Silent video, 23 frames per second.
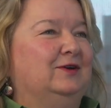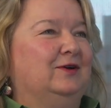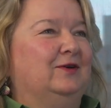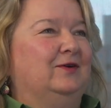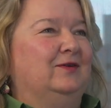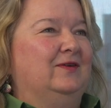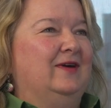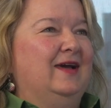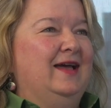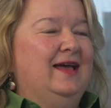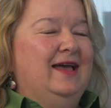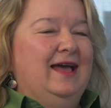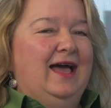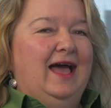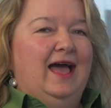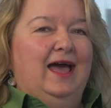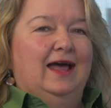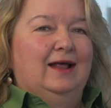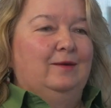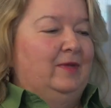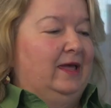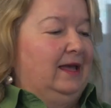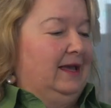And
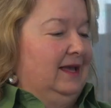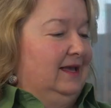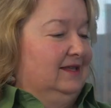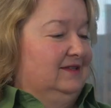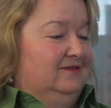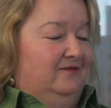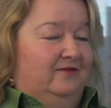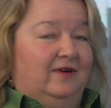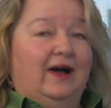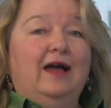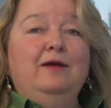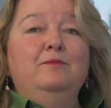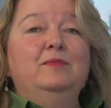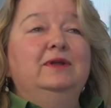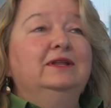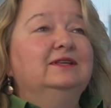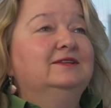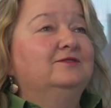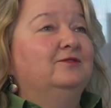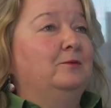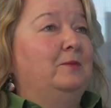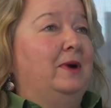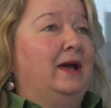I'm like, it's 5
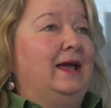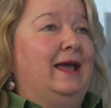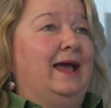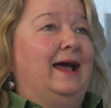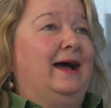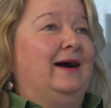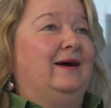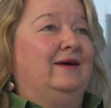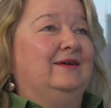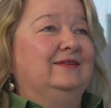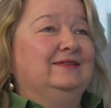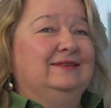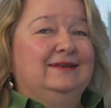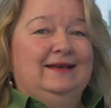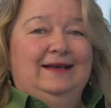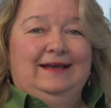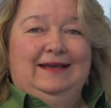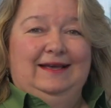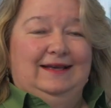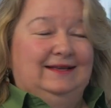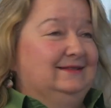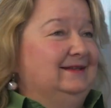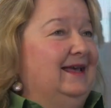minutes from my house.
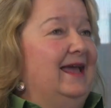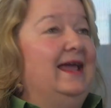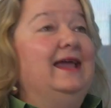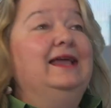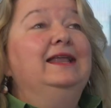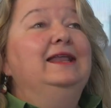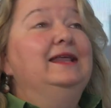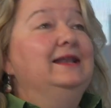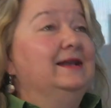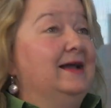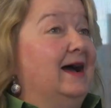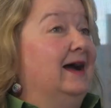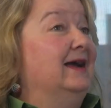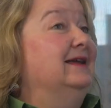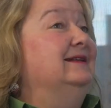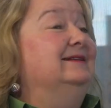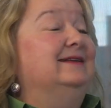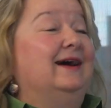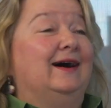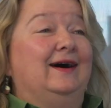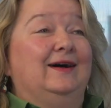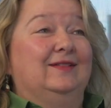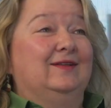It's
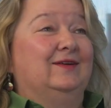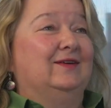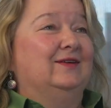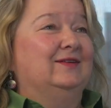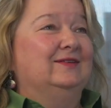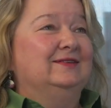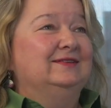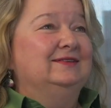$89.